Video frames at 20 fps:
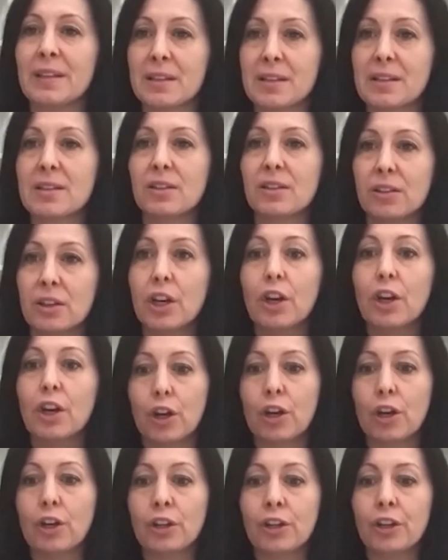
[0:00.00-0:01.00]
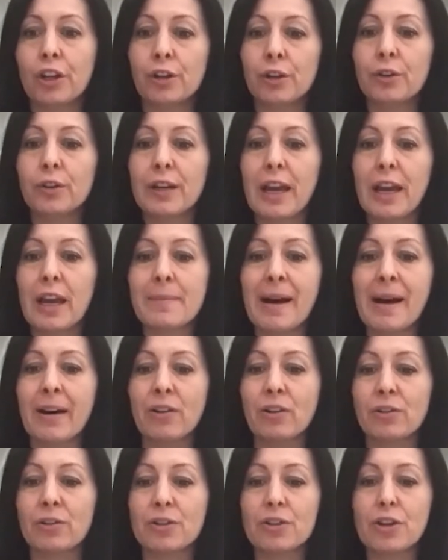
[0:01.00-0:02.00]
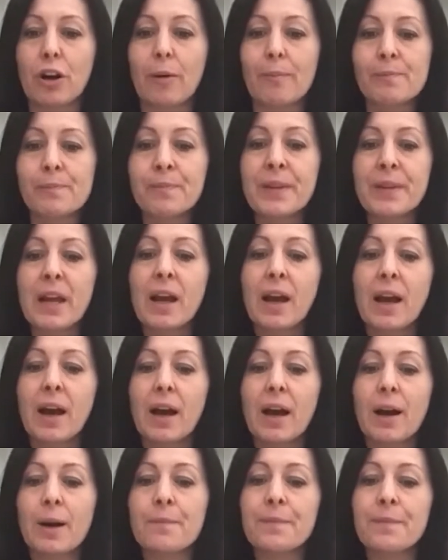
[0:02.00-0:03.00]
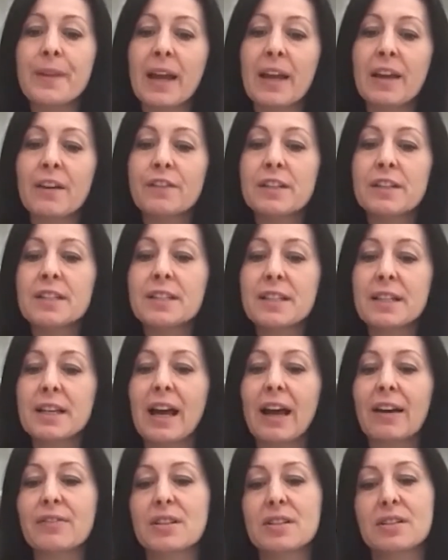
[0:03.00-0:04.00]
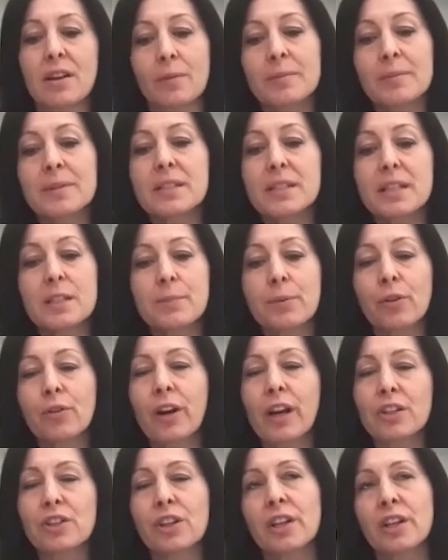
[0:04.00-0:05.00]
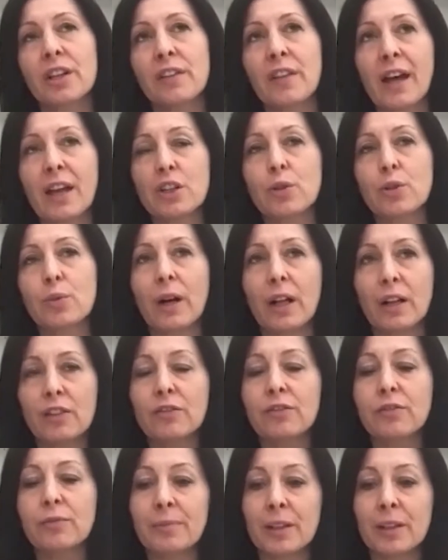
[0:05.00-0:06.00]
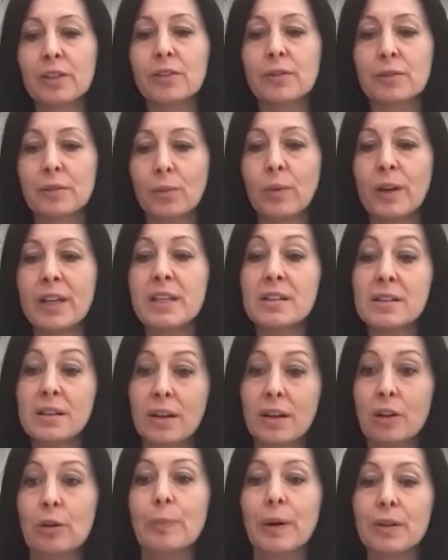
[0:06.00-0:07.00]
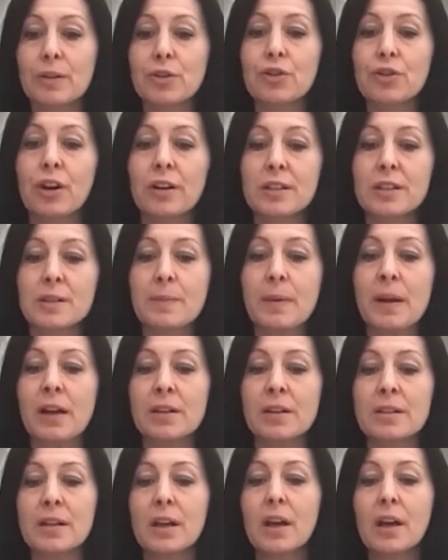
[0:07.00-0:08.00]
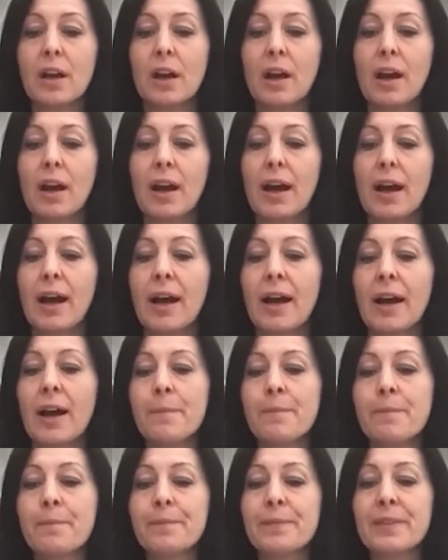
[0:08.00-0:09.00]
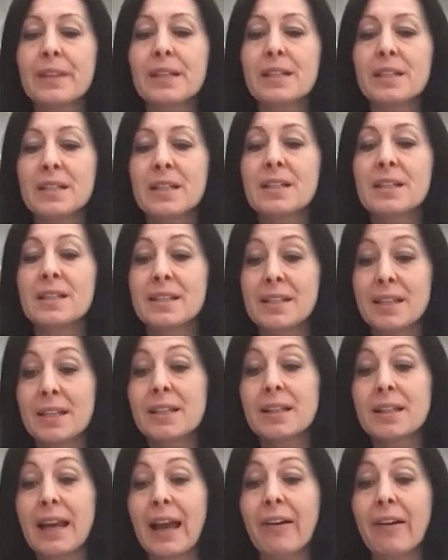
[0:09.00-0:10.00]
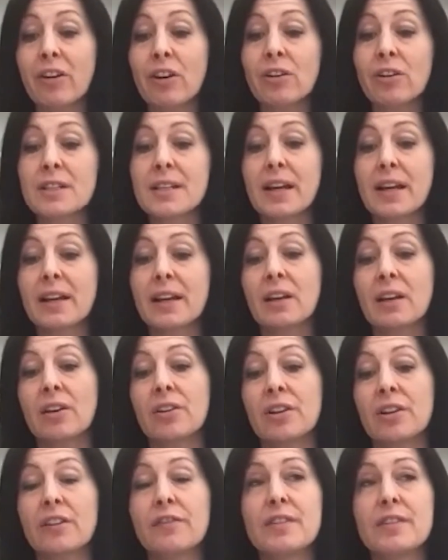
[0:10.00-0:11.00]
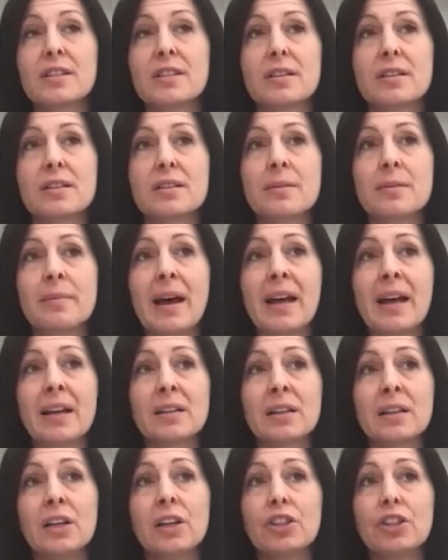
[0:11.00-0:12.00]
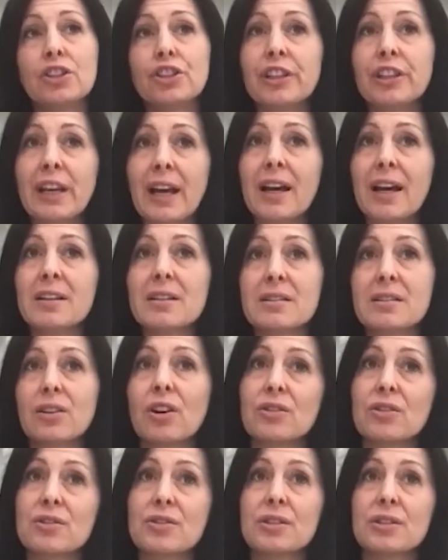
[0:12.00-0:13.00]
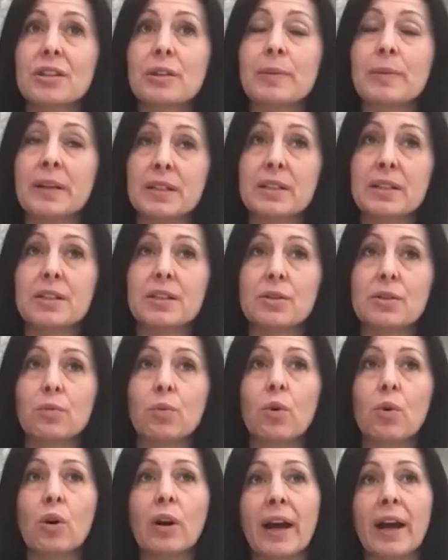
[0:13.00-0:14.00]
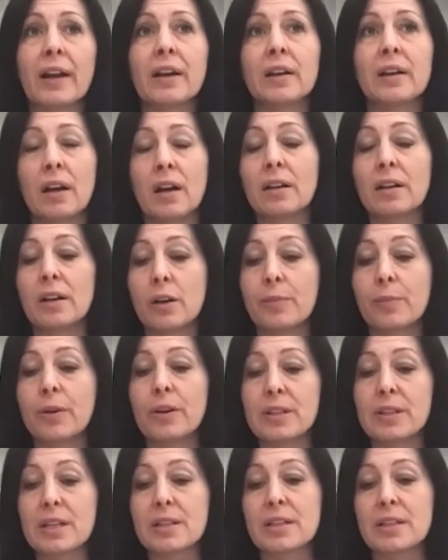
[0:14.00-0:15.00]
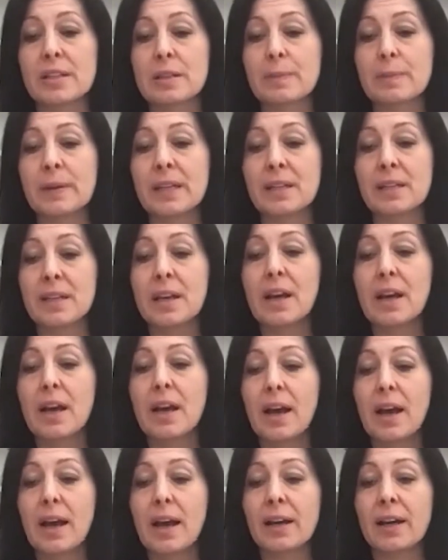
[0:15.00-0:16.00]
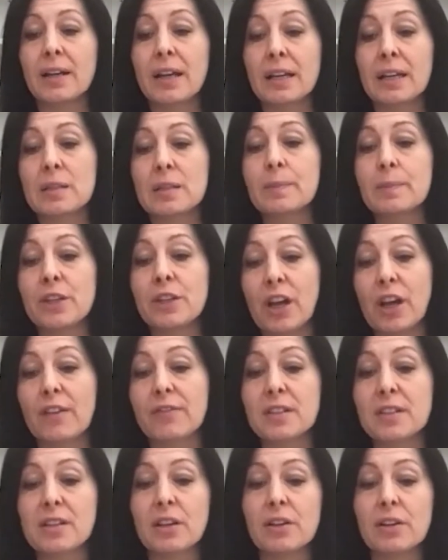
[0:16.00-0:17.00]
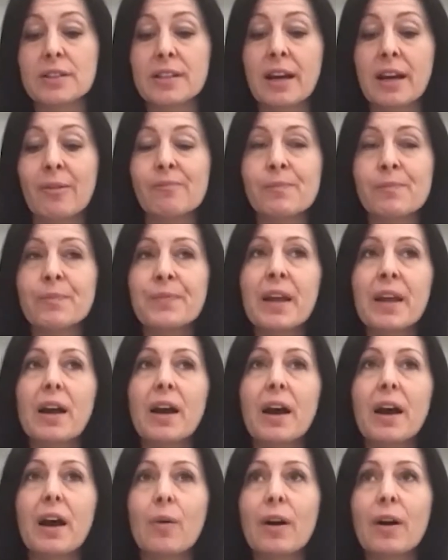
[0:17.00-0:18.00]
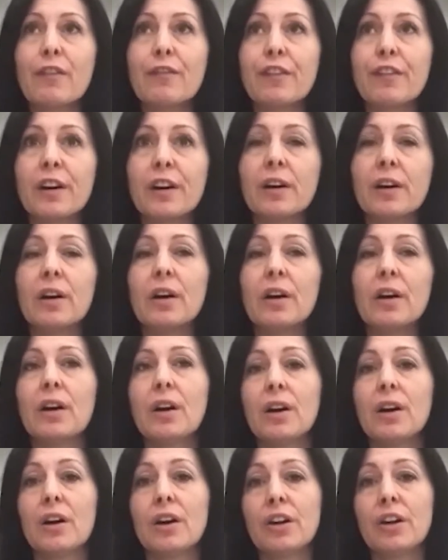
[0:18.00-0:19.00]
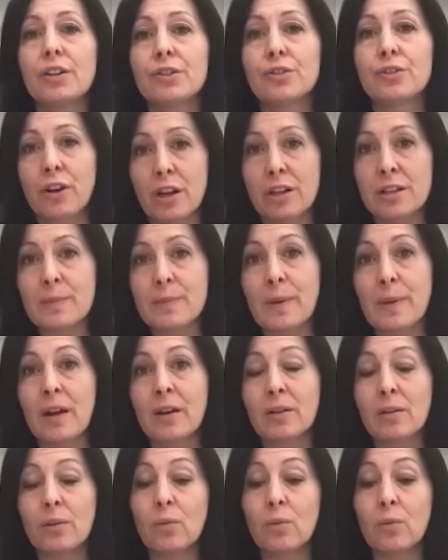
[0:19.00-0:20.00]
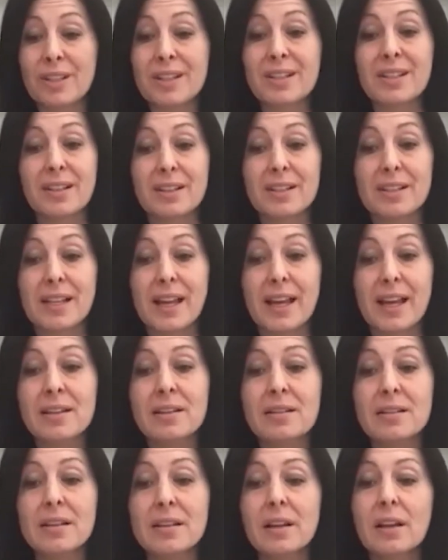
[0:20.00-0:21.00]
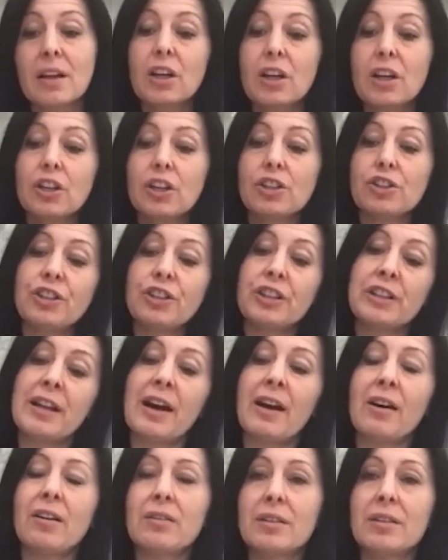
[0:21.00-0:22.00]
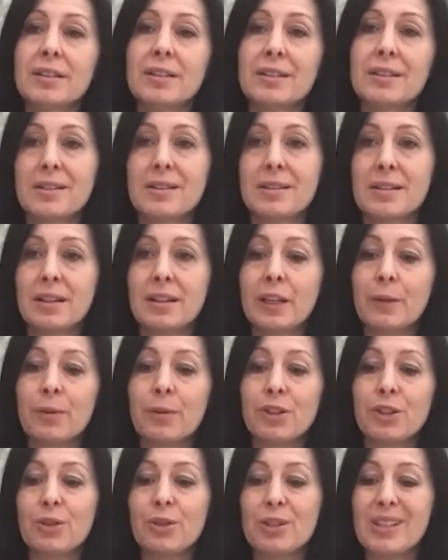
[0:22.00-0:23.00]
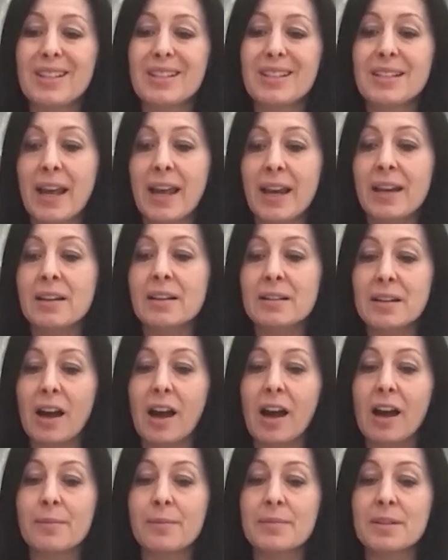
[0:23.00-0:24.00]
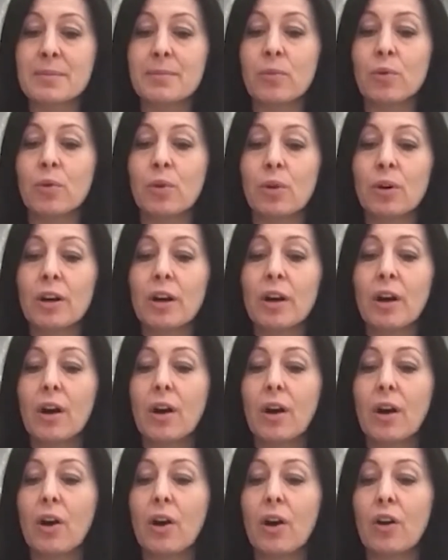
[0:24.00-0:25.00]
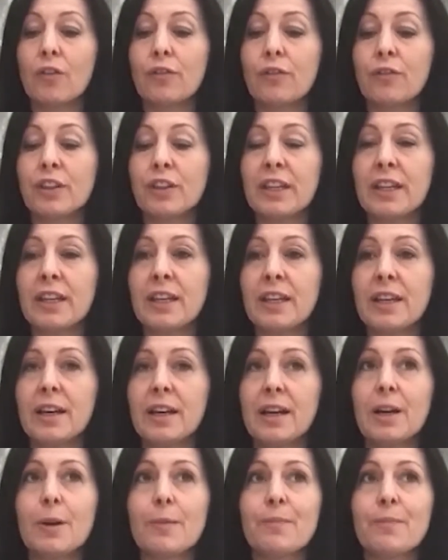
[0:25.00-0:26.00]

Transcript: as to, you know, who came out on top. Ava did have some disease progression in that 12-month window post-transplant. The disease did carry on attacking her nervous system, and she has lost the ability to walk, and her processing speed and speech have slowed down. However, her transplant was a success. She now consistently produces 10 times more of the